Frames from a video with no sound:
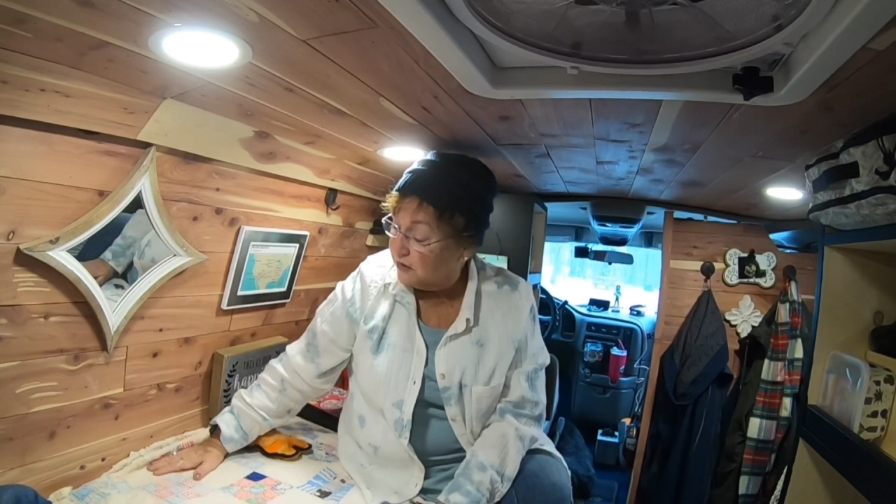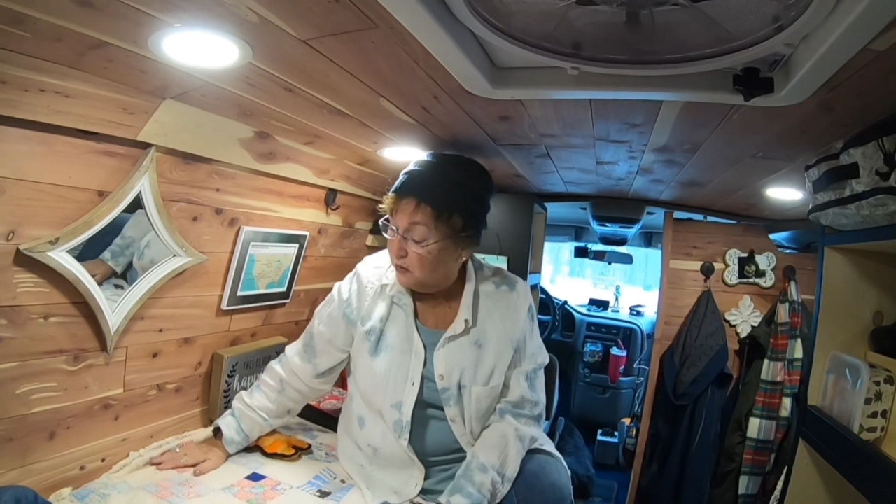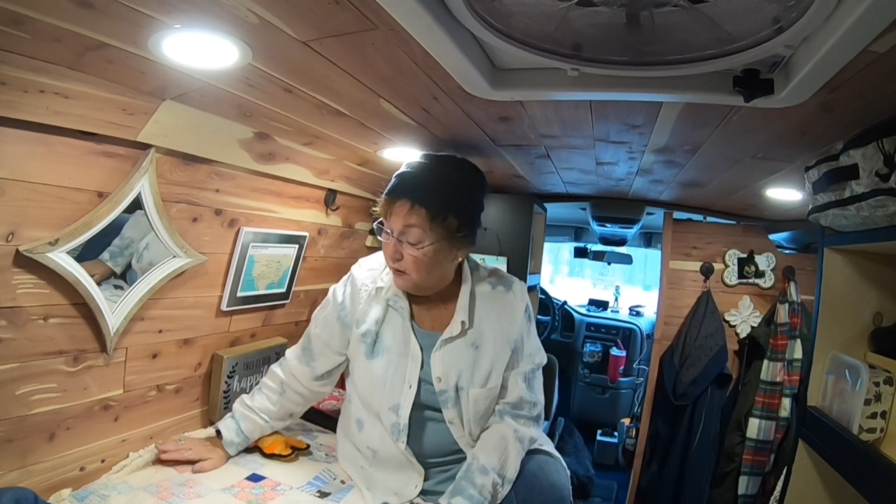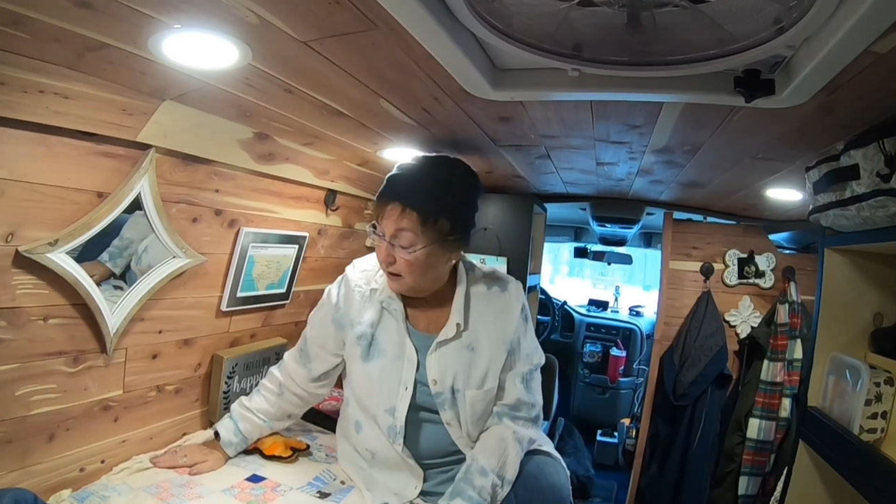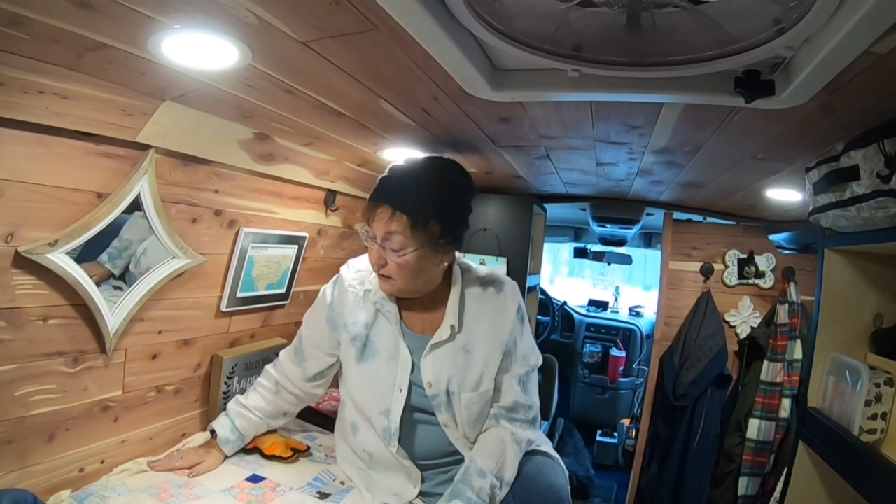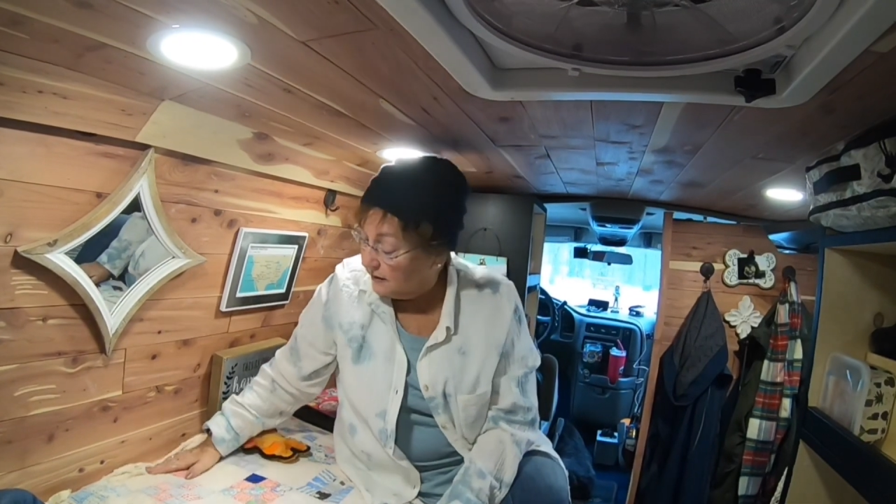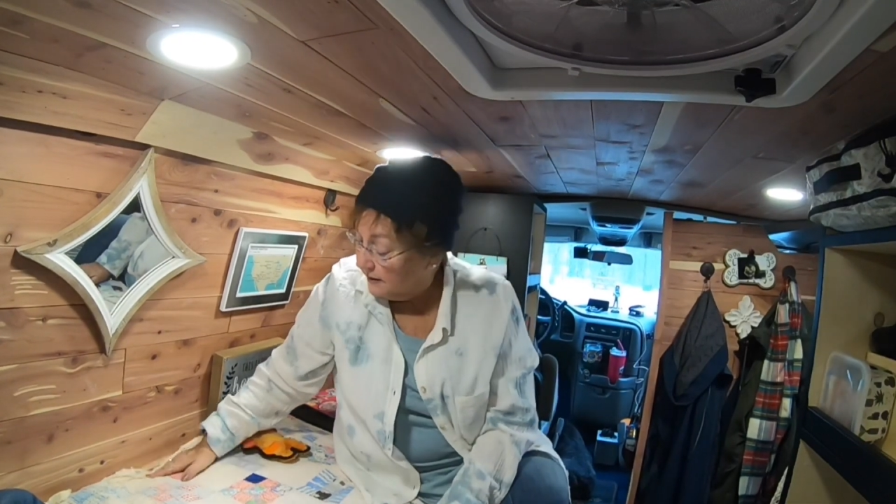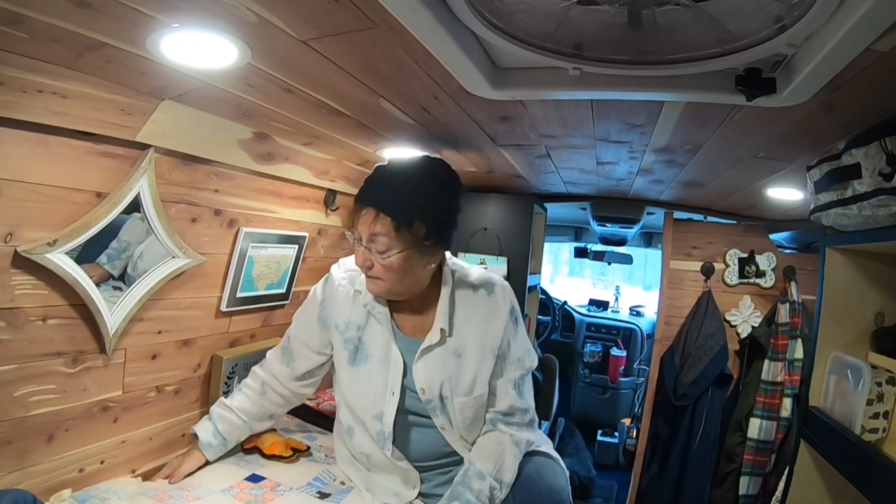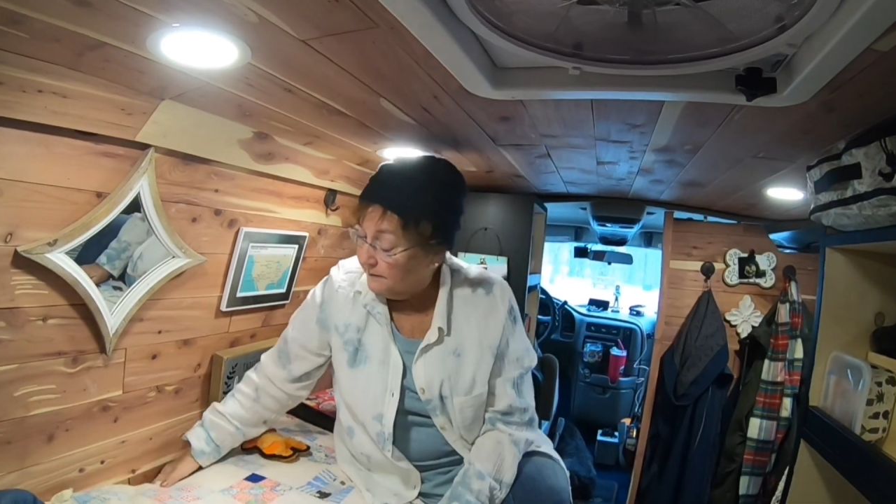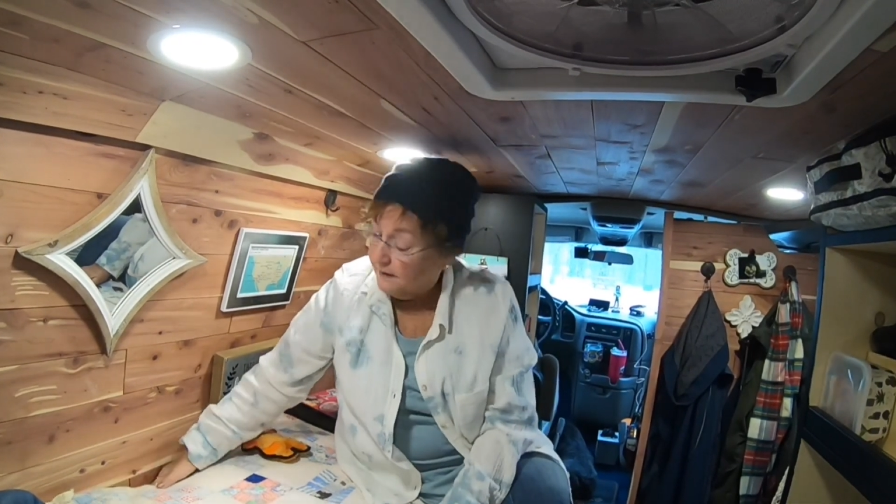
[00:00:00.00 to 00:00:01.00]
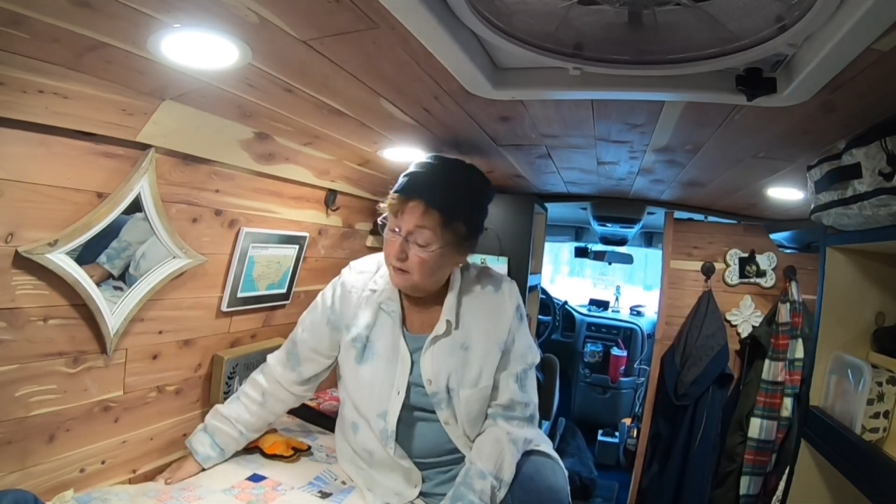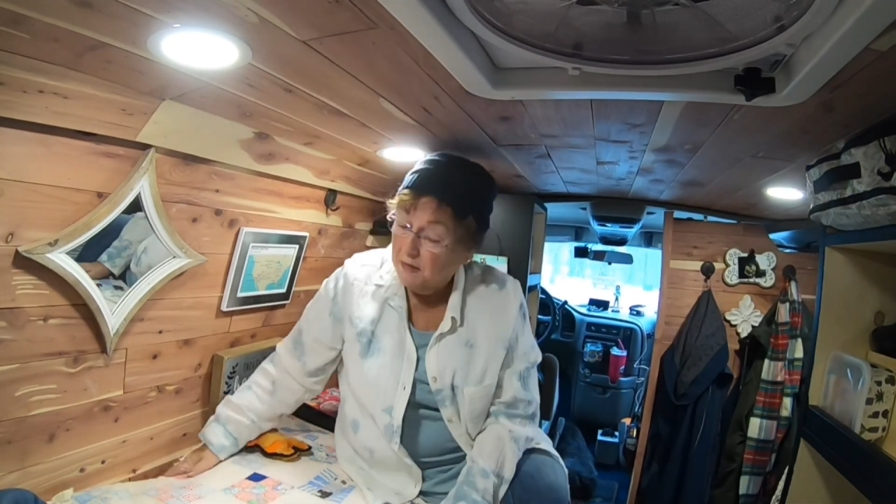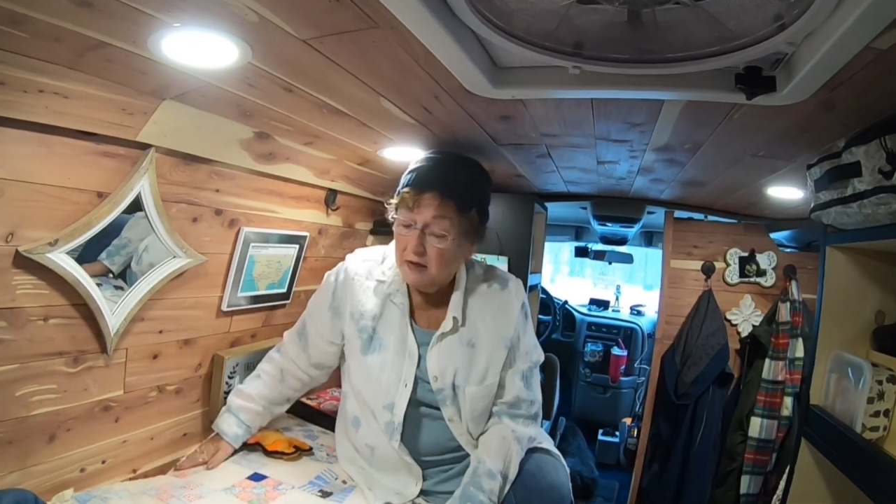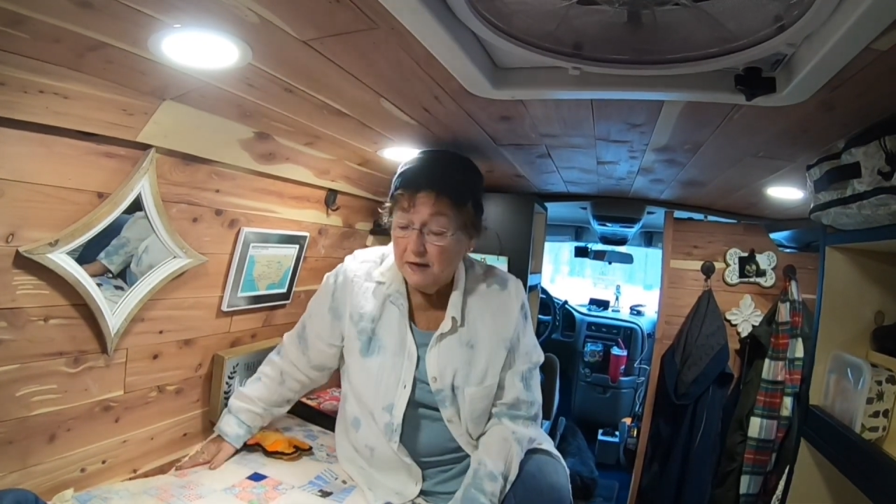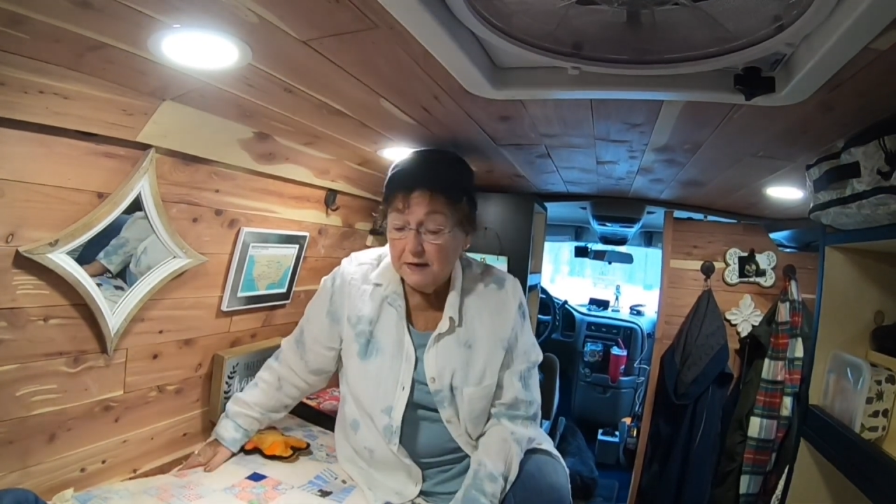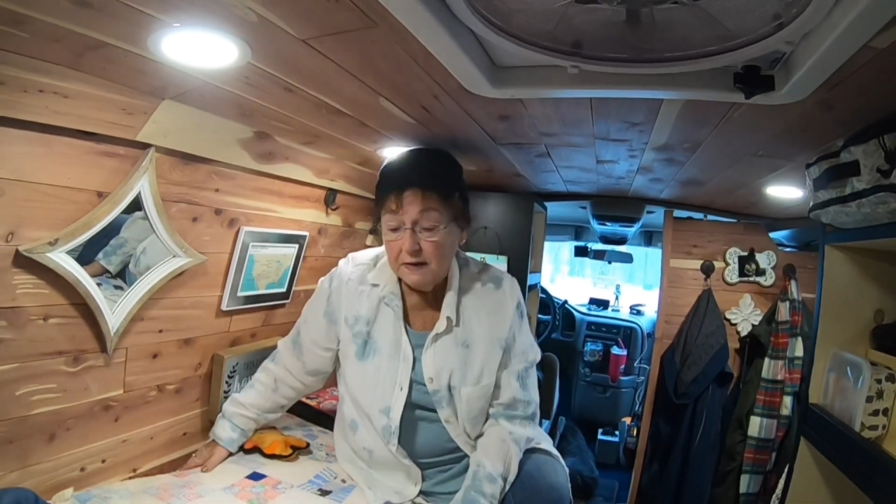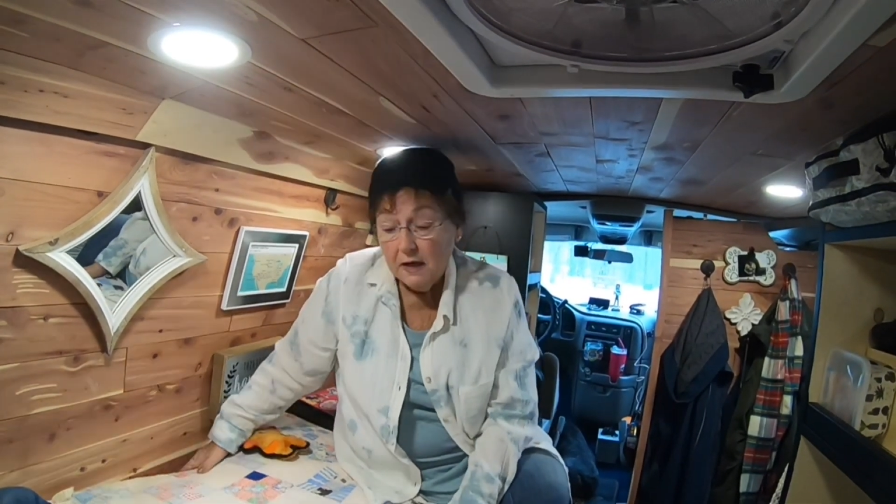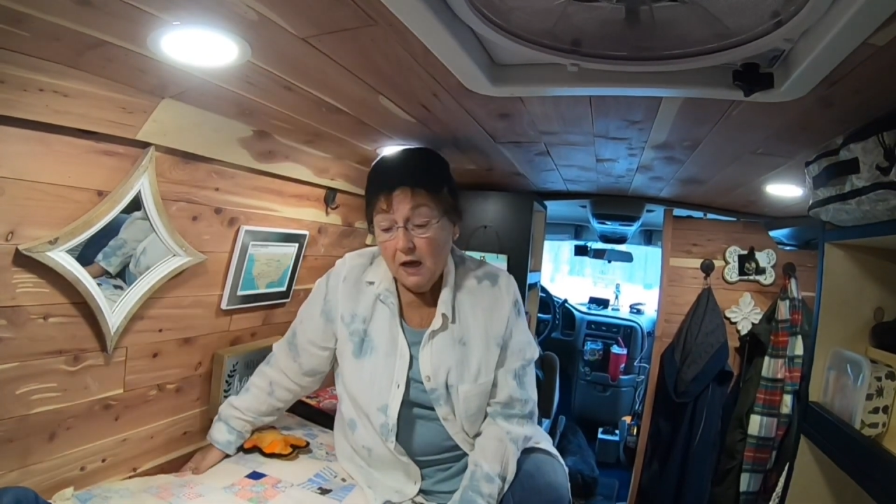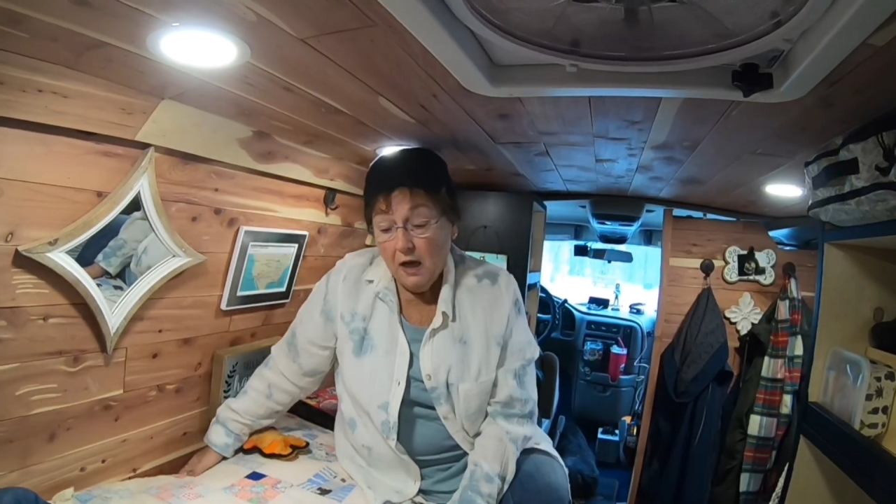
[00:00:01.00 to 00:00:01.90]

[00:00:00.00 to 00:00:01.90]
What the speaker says: quilt, because